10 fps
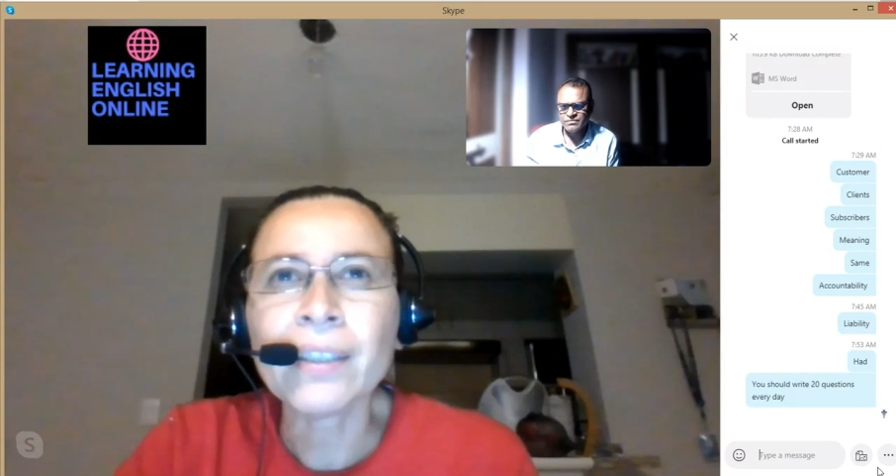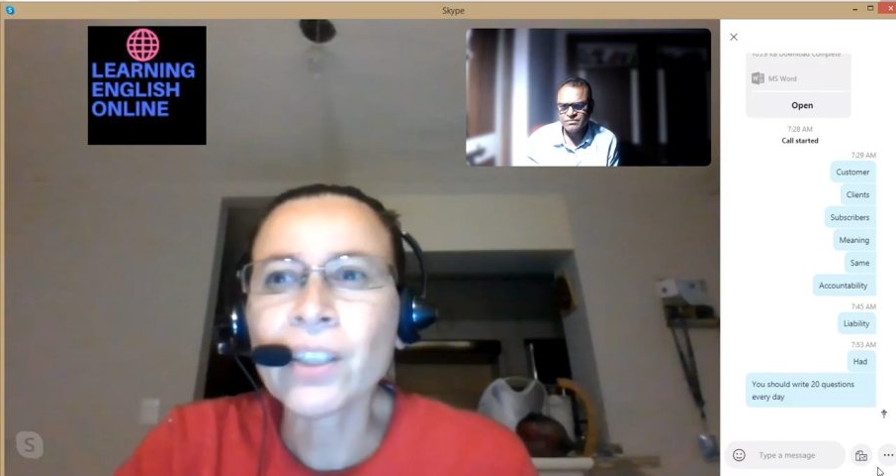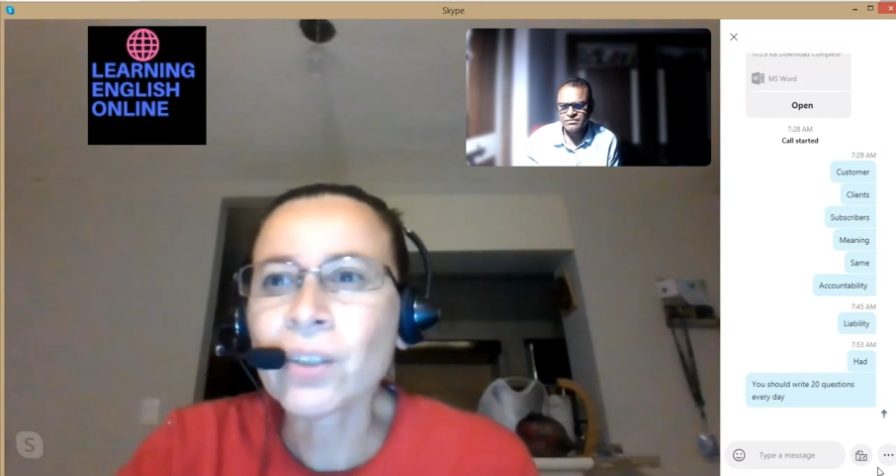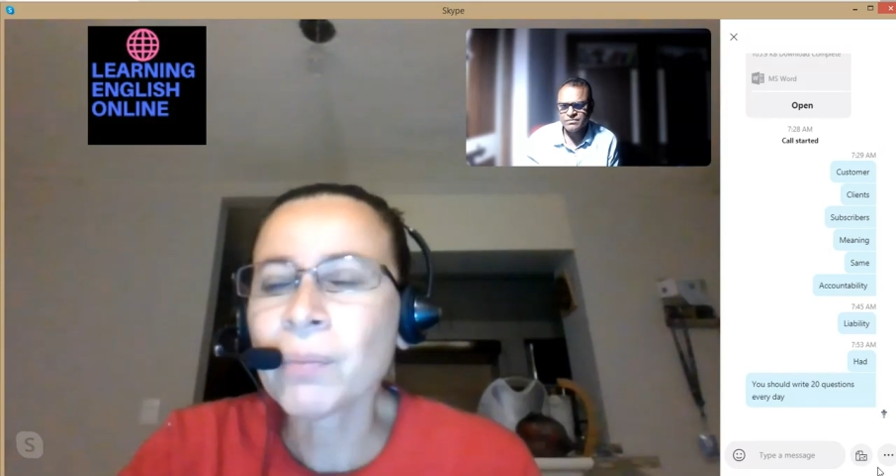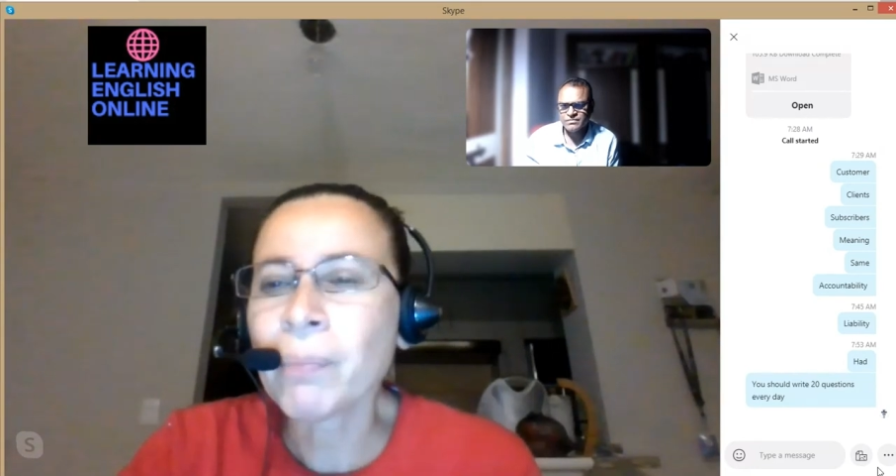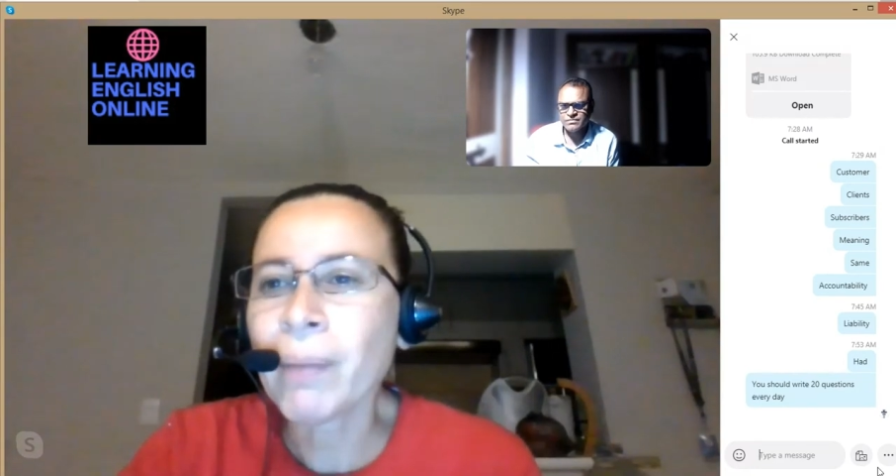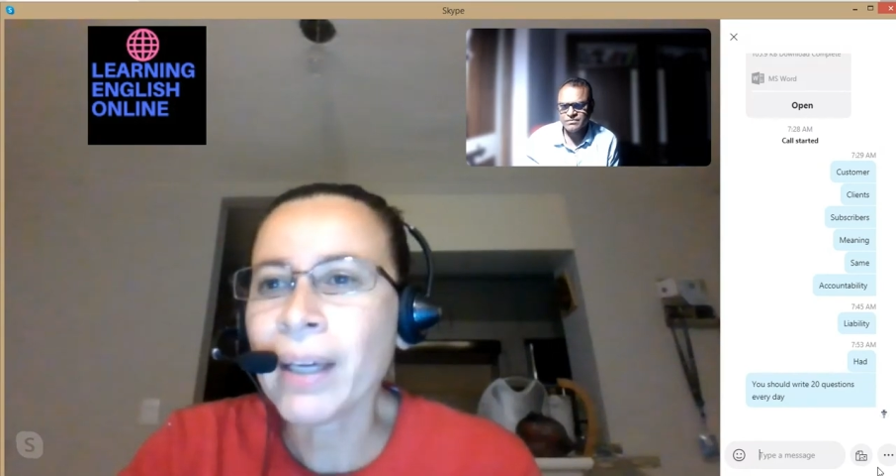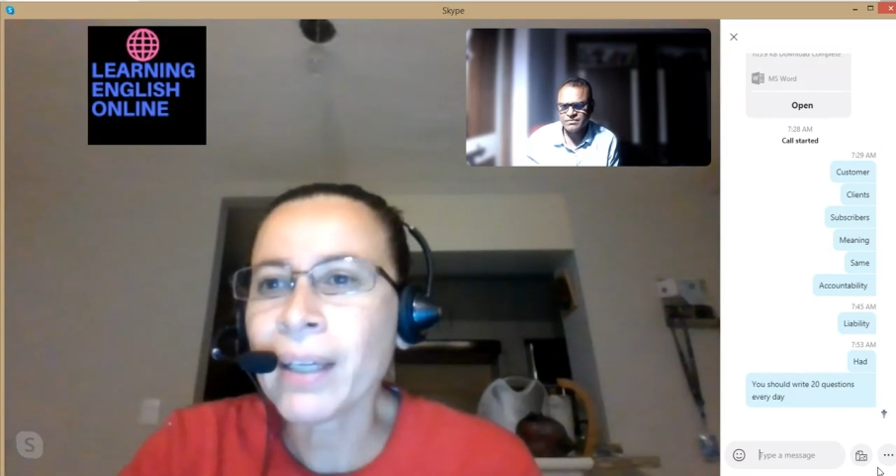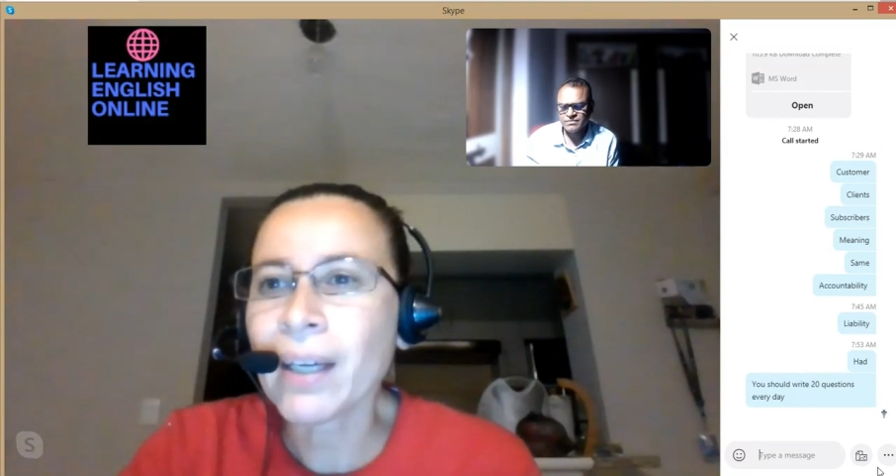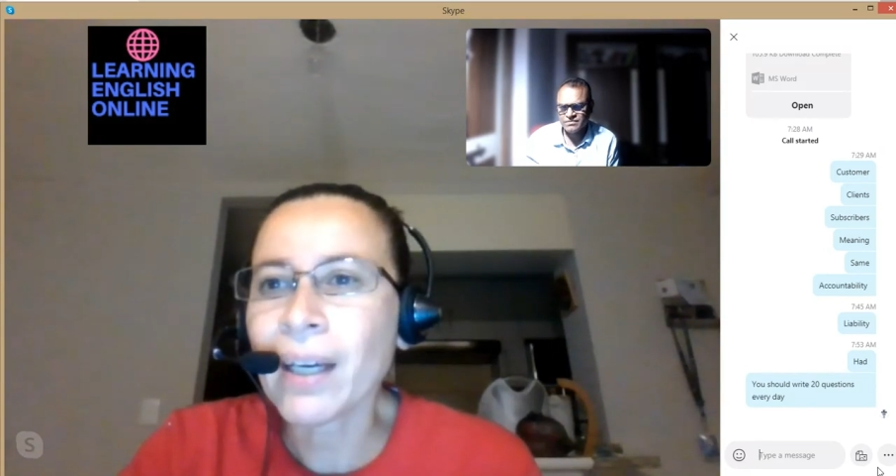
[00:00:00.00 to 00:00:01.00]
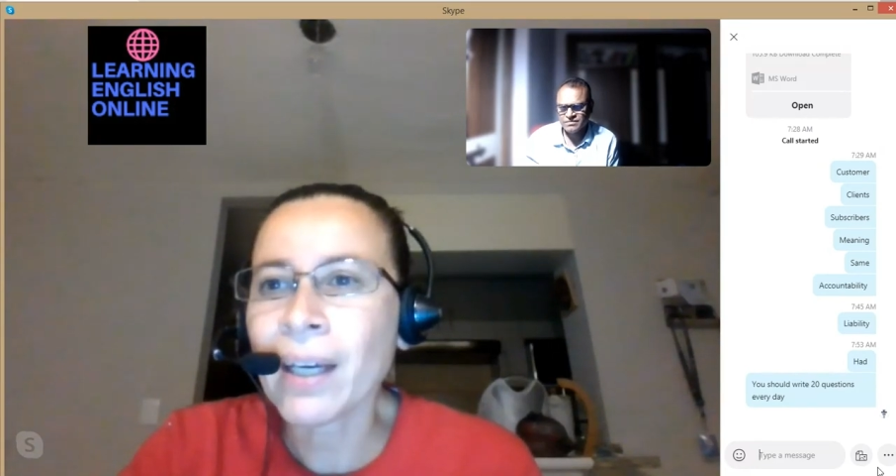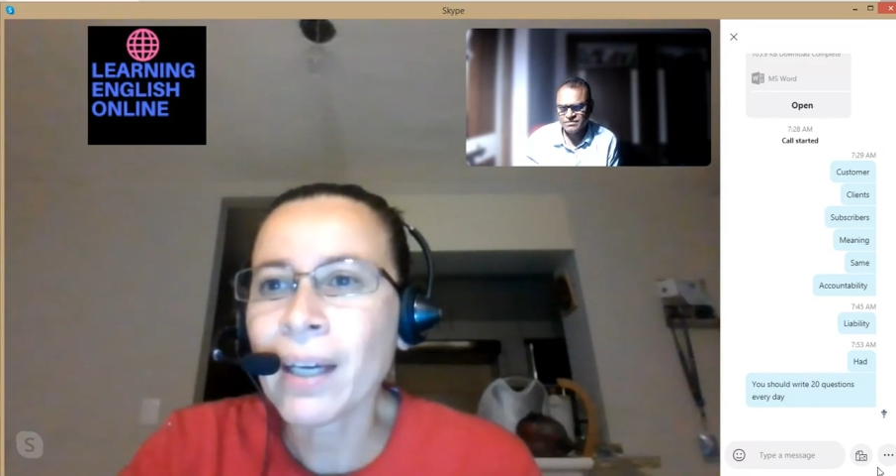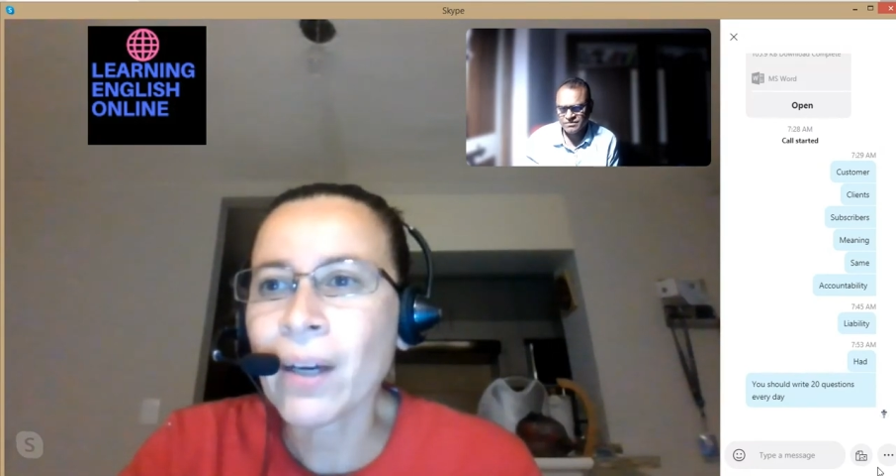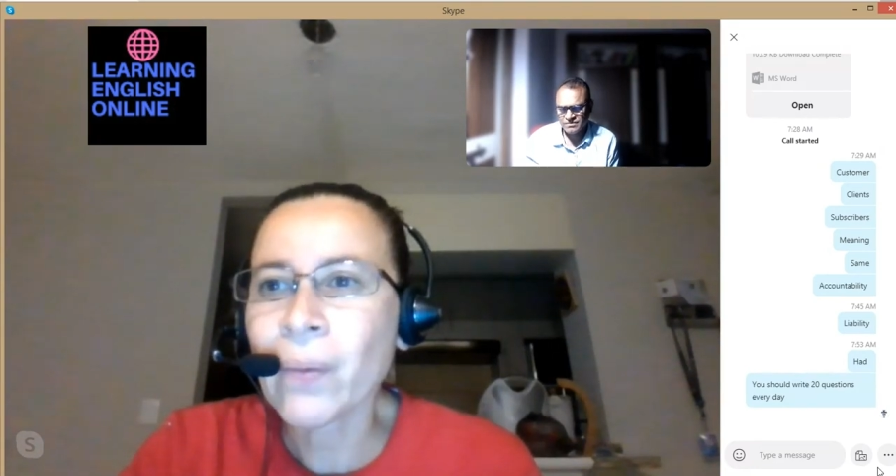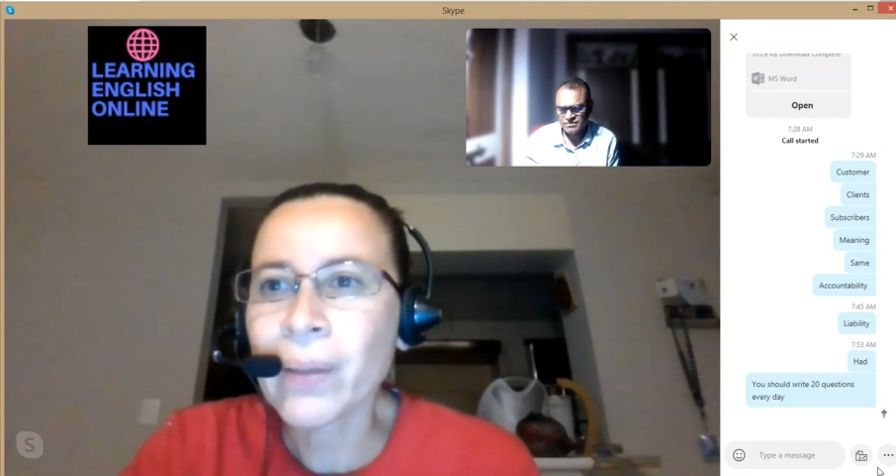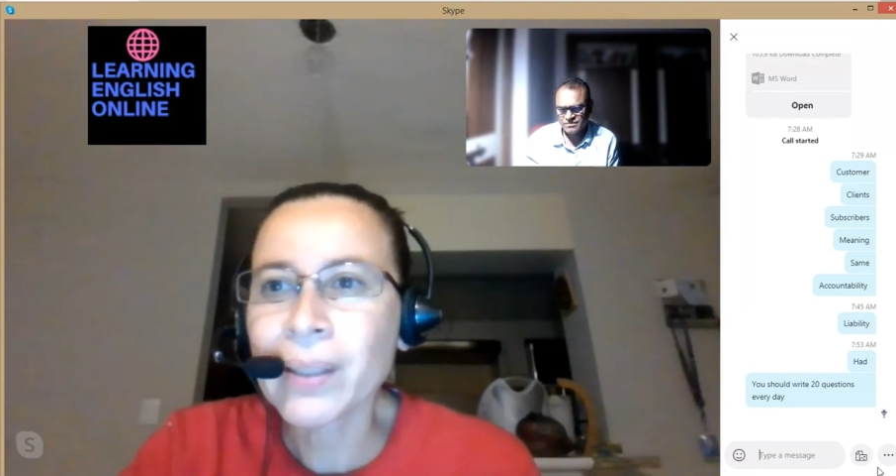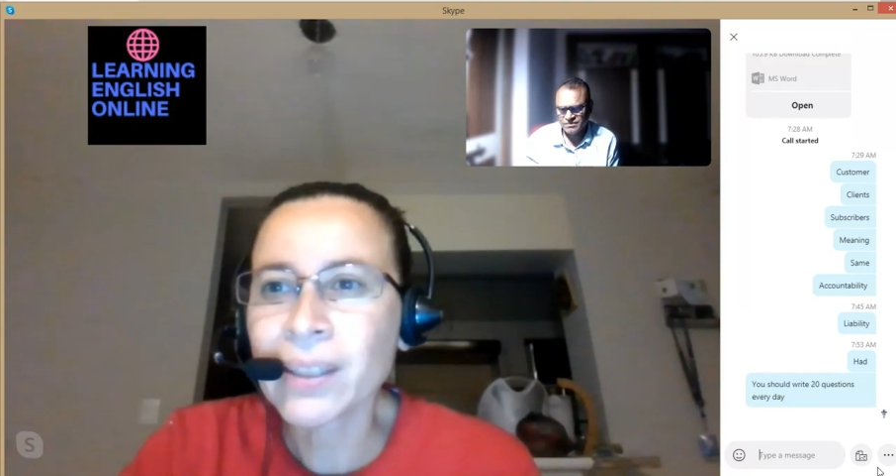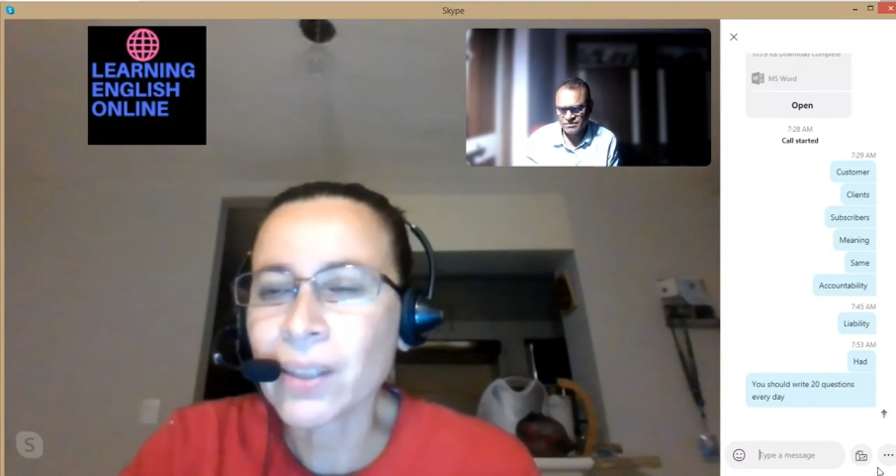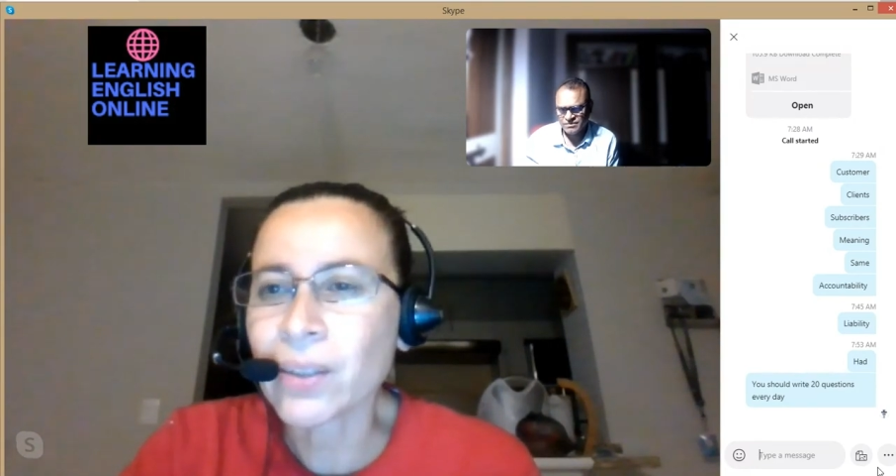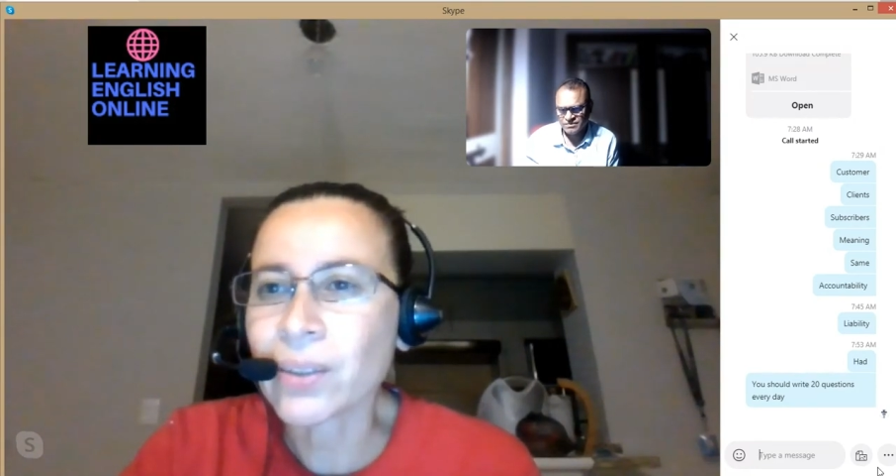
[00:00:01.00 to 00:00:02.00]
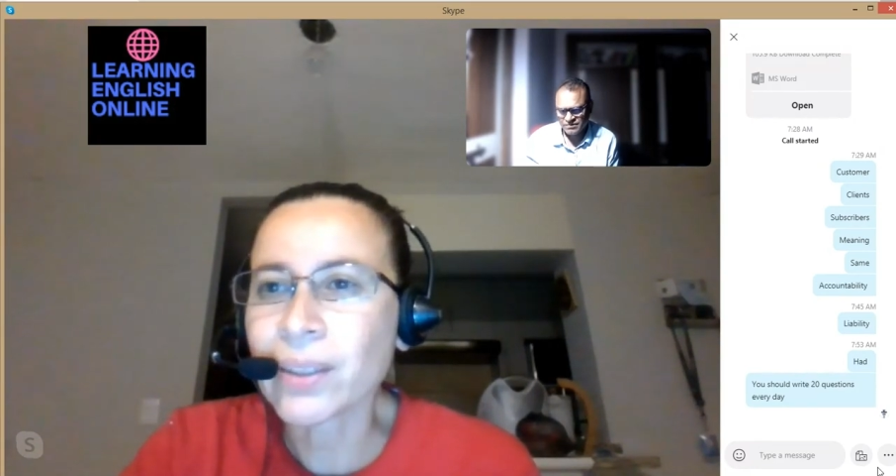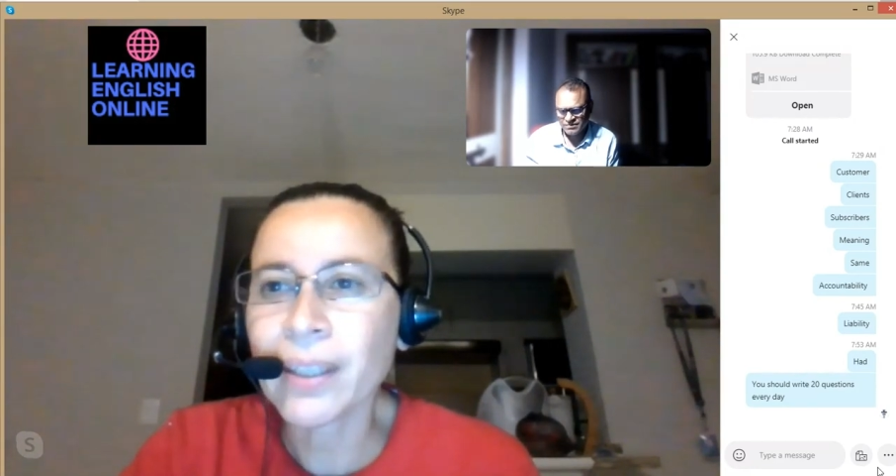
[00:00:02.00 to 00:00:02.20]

just make questions.